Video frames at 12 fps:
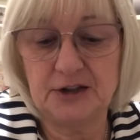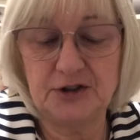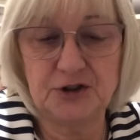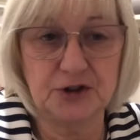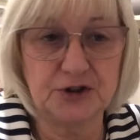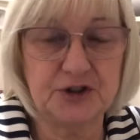
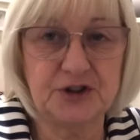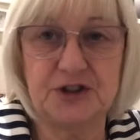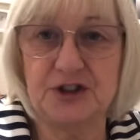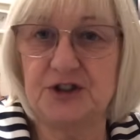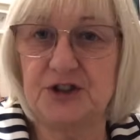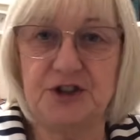
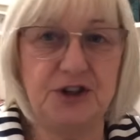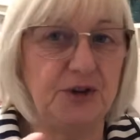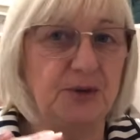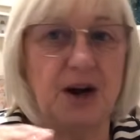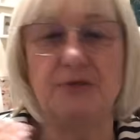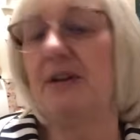just to
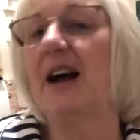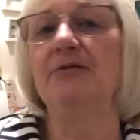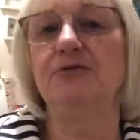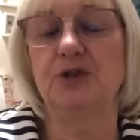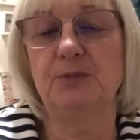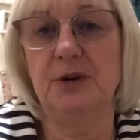do a
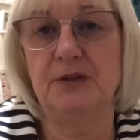roundup